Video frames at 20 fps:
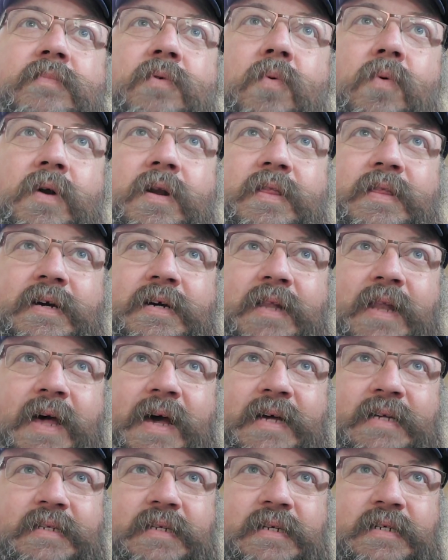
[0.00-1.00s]
one of the
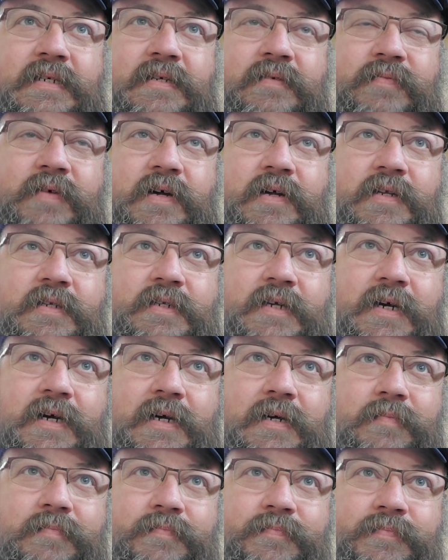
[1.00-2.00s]
classics of all
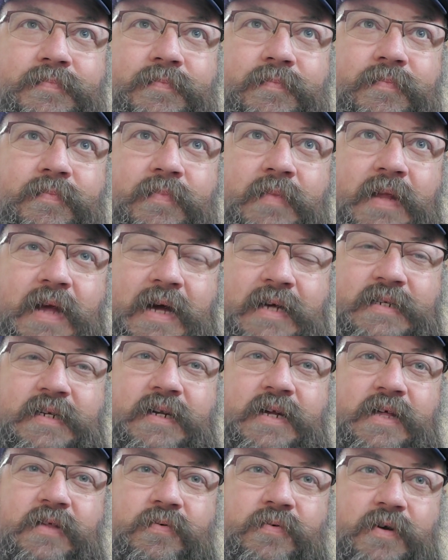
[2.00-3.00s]
time. Has
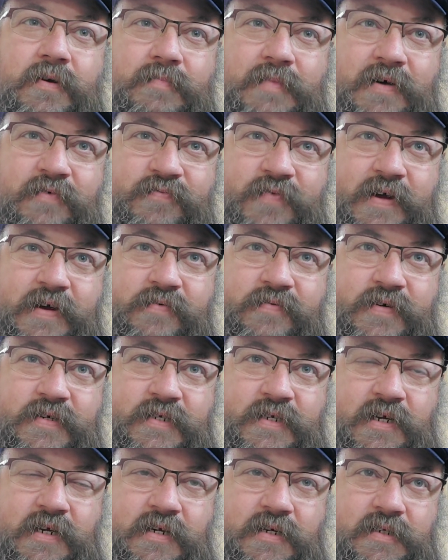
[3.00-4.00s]
another one of my favorite
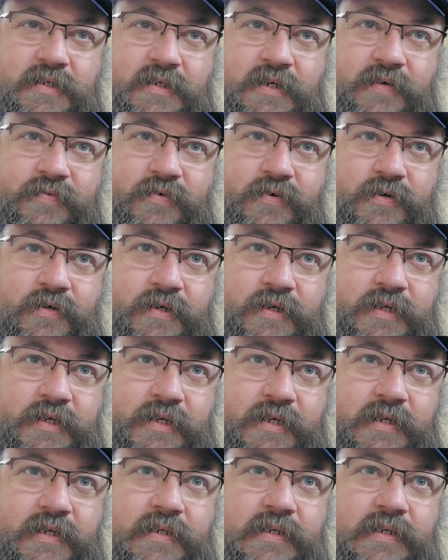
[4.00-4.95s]
songs ever on it.